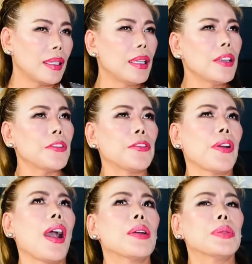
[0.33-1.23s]
if
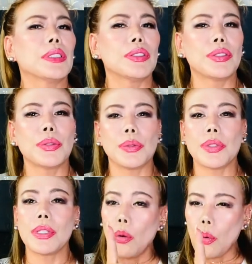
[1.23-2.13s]
I were to
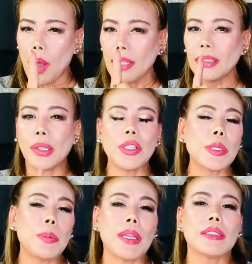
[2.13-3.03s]
choose one
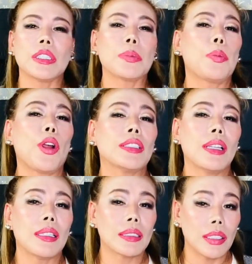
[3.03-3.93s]
cosmetic
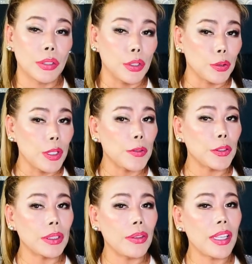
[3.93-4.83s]
product to use
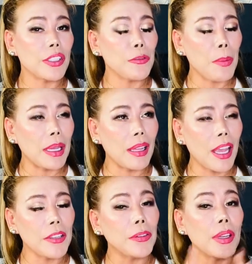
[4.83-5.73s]
for the rest of my
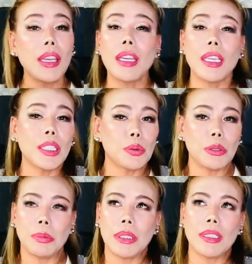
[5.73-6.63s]
life, it
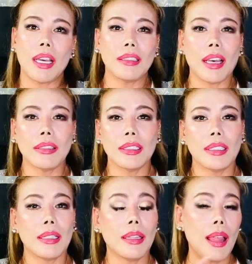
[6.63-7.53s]
would be none other
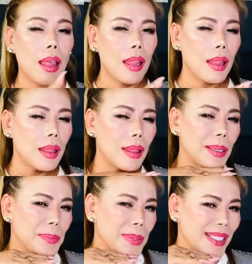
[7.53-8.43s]
than
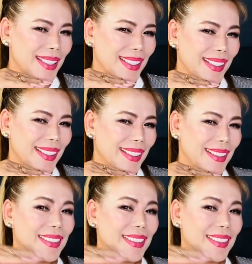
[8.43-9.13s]
lipstick.